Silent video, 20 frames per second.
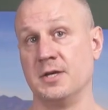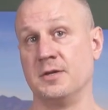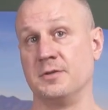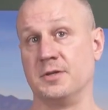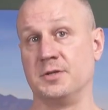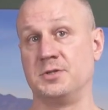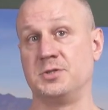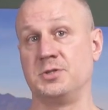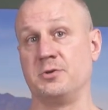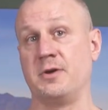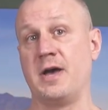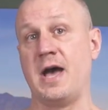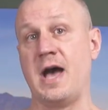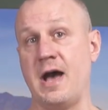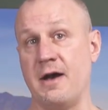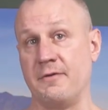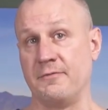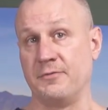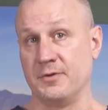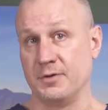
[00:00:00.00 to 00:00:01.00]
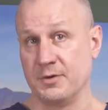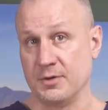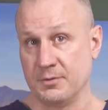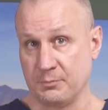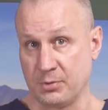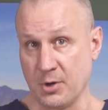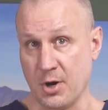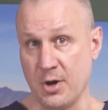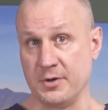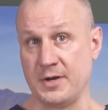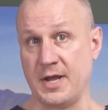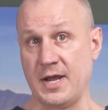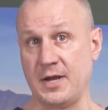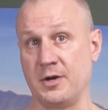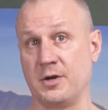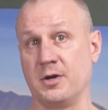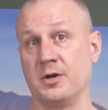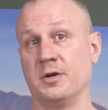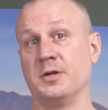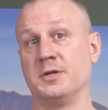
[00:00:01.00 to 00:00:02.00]
that you have
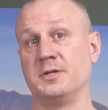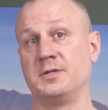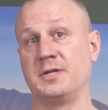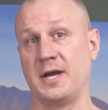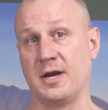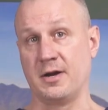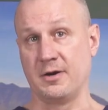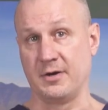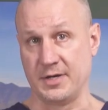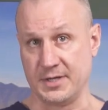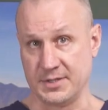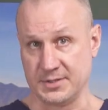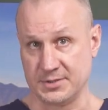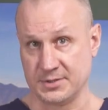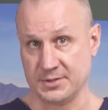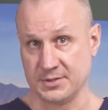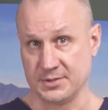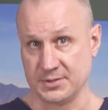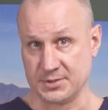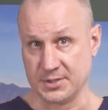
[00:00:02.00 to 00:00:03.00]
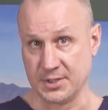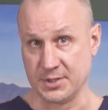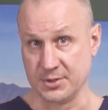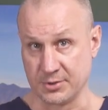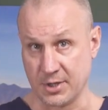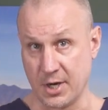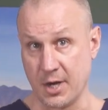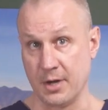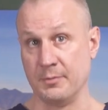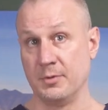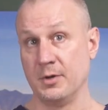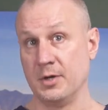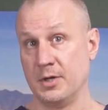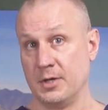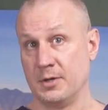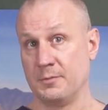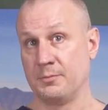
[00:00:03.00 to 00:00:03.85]
Pronator Teres syndrome,